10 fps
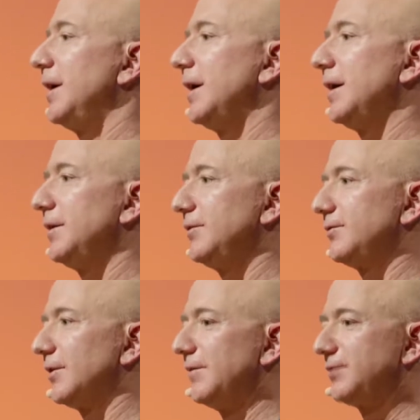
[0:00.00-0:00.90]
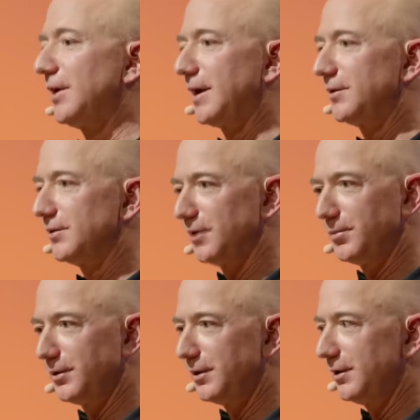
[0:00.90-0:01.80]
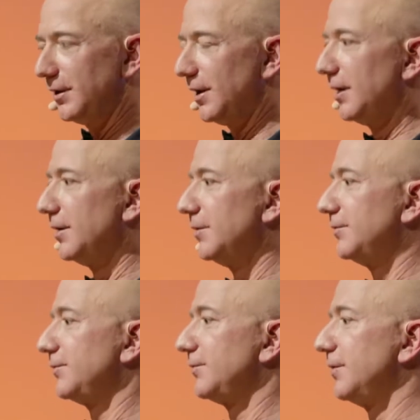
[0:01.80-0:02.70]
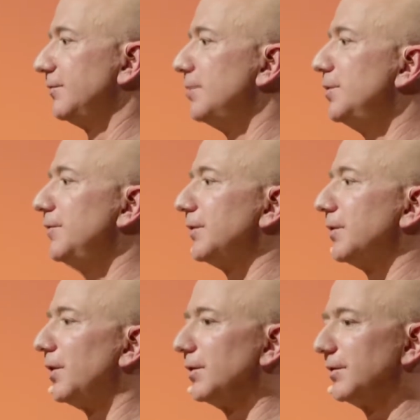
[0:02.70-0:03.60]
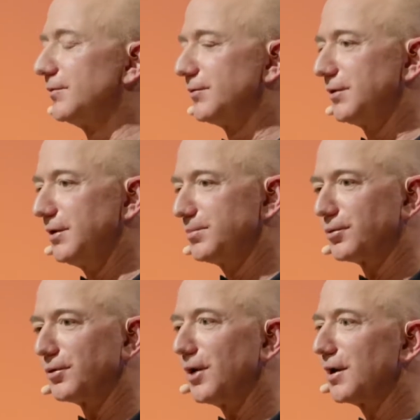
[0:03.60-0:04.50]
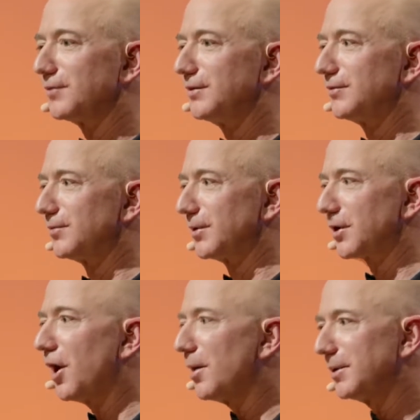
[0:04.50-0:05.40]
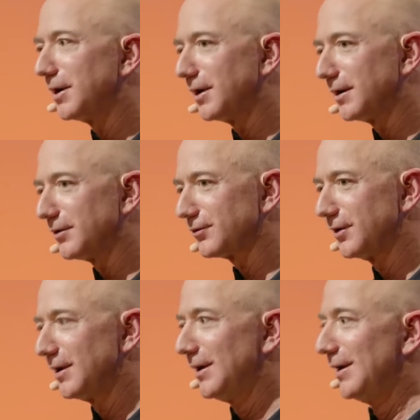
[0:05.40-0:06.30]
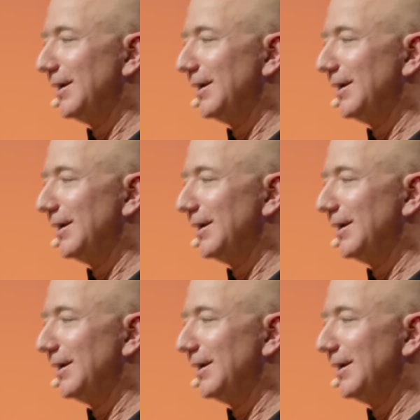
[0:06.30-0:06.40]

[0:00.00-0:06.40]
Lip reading: and I've taken the liberty of removing all of the pornography from the common areas,